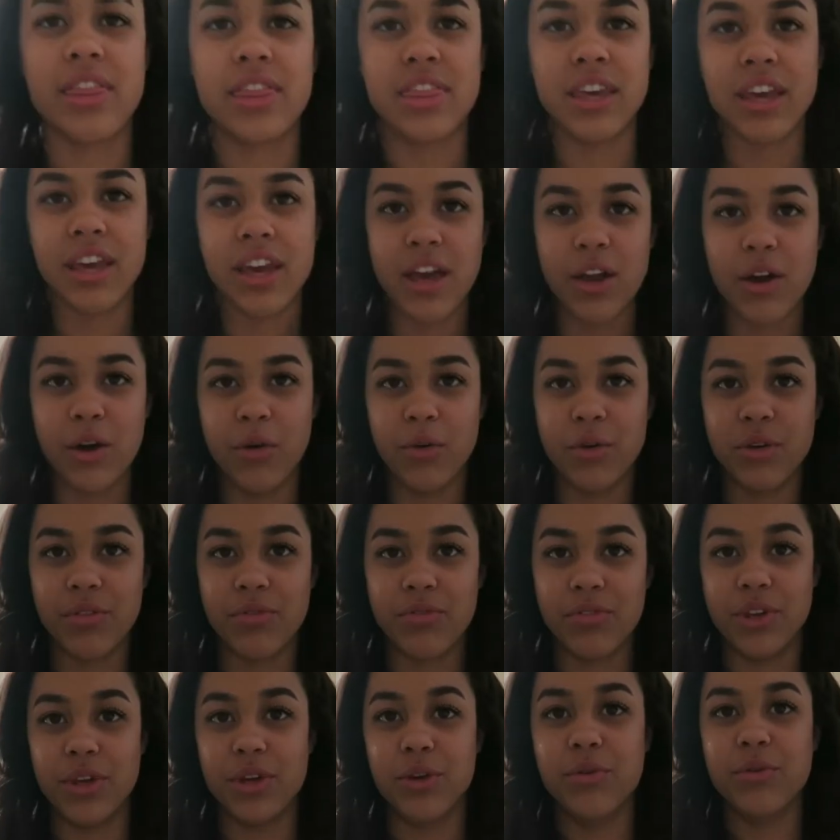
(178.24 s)
I think I own a
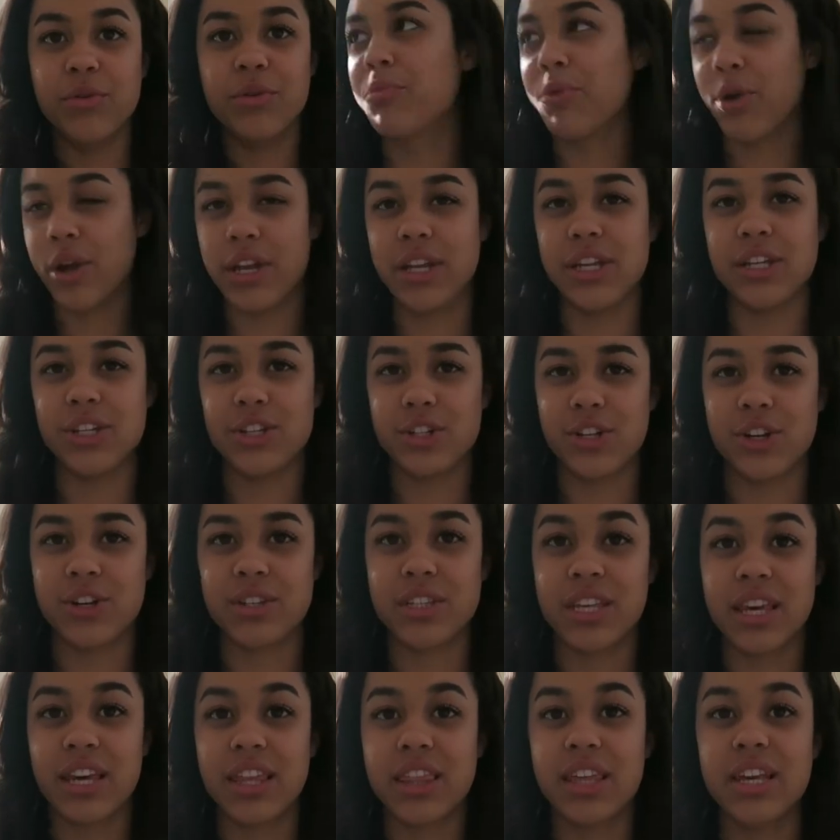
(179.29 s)
few of Brandy's
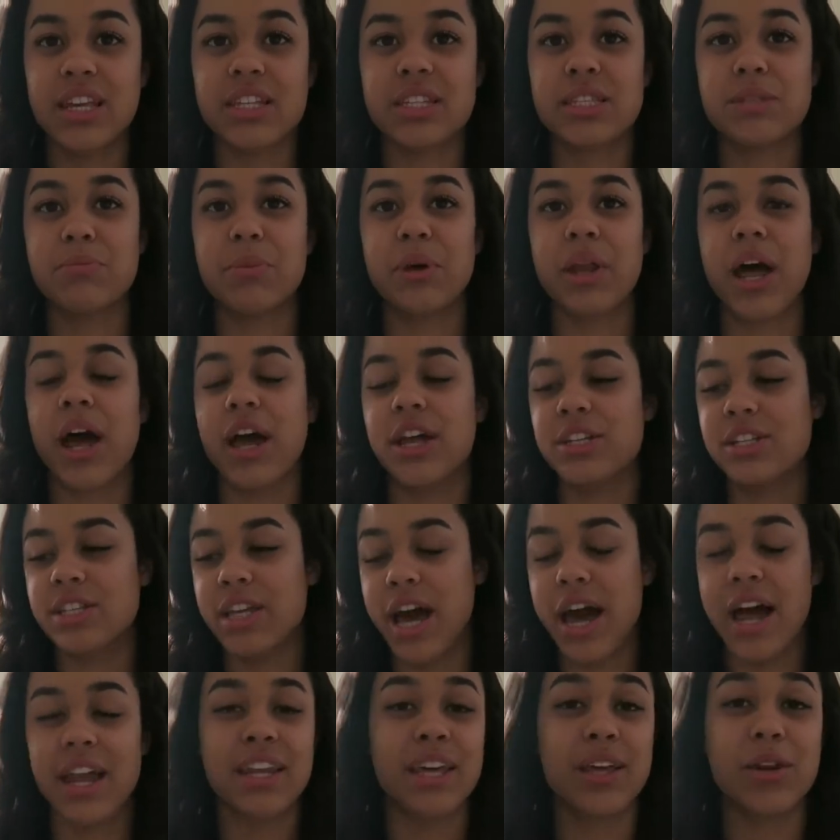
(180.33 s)
shirts like this, but I
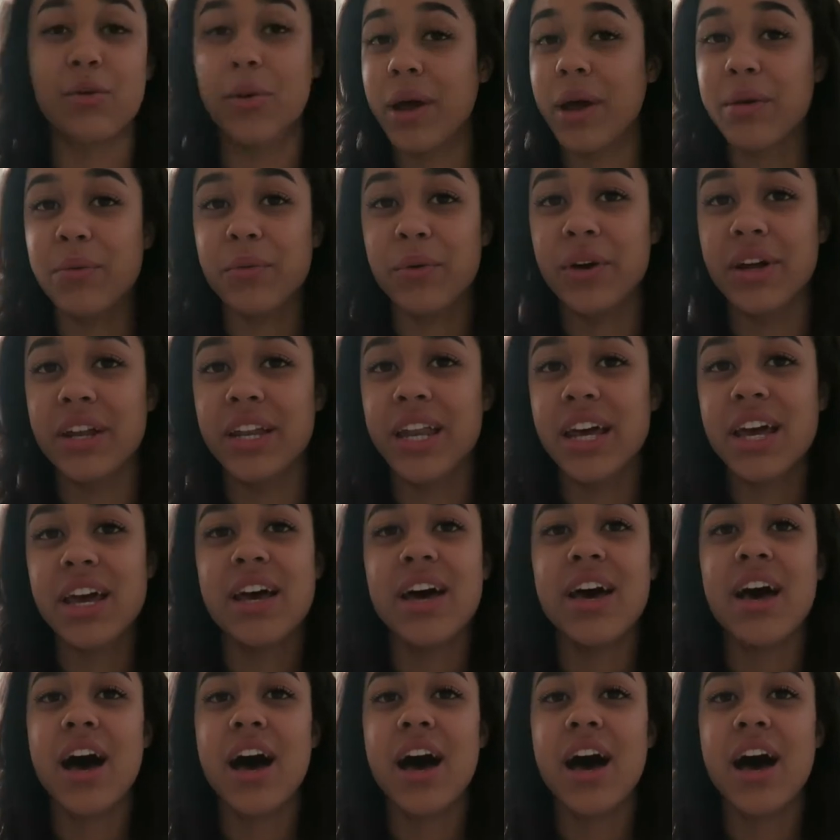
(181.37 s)
just had a white one.